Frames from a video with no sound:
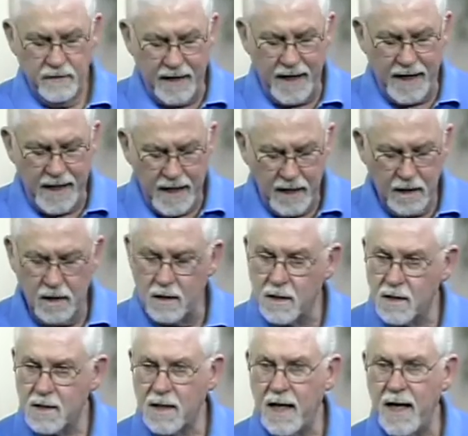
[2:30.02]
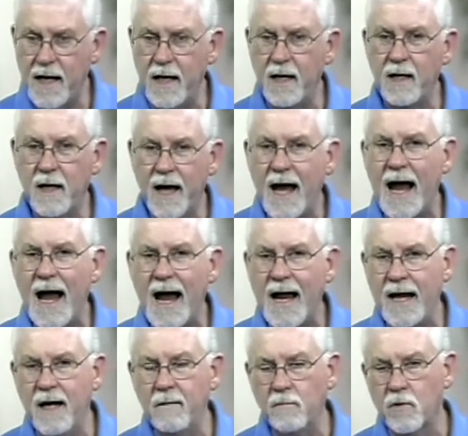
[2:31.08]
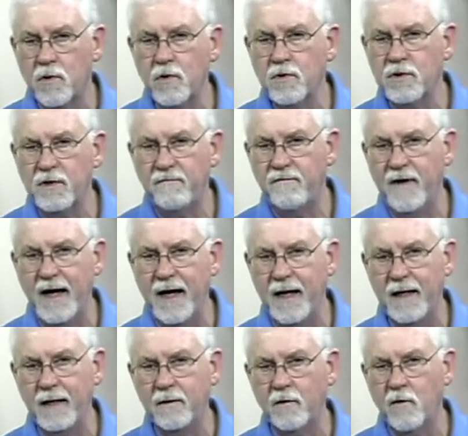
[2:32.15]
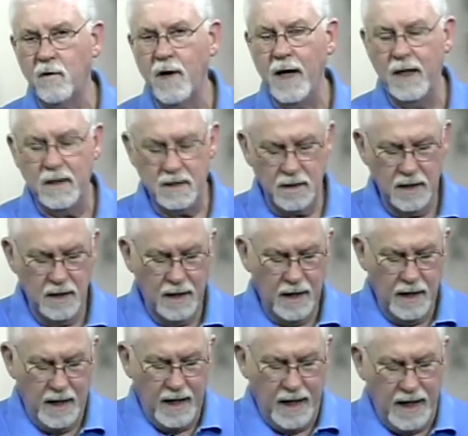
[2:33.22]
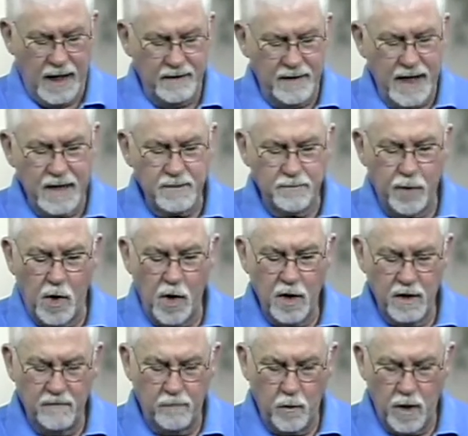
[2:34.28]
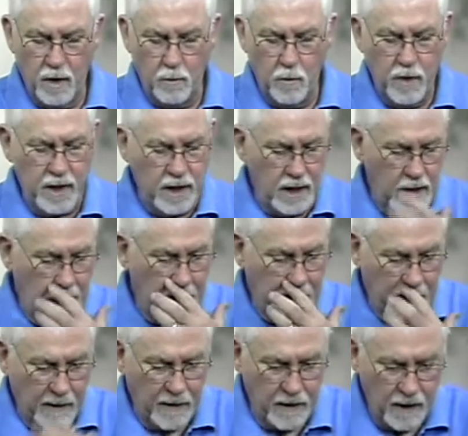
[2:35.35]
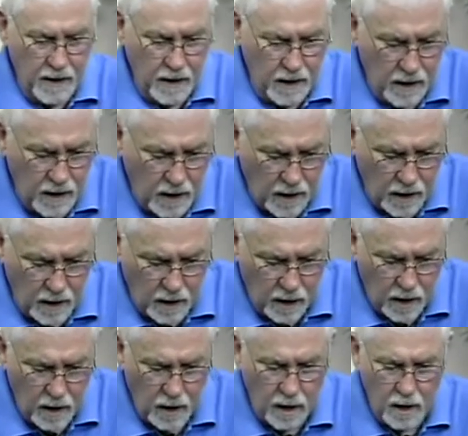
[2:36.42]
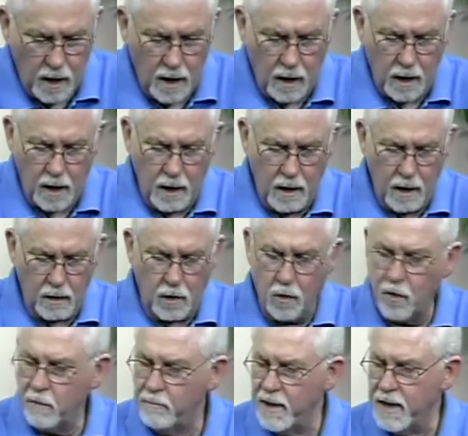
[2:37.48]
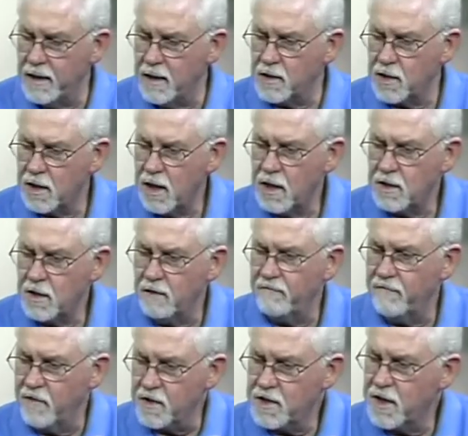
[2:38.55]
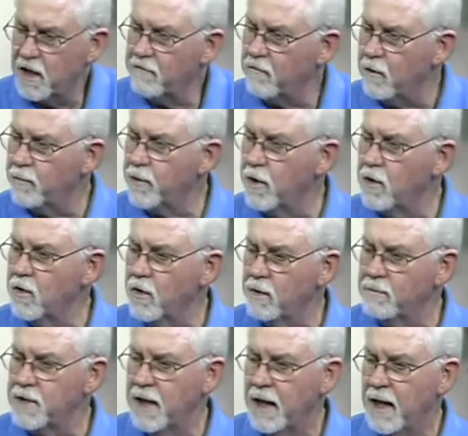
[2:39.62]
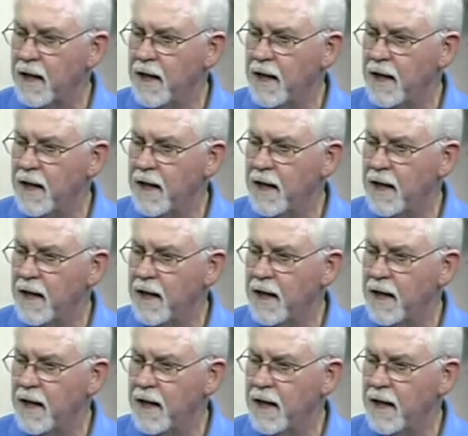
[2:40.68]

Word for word: that he could say, I am crucified in Christ? And that's part of what we uh, uh, uh, are going to be discussing for several programs.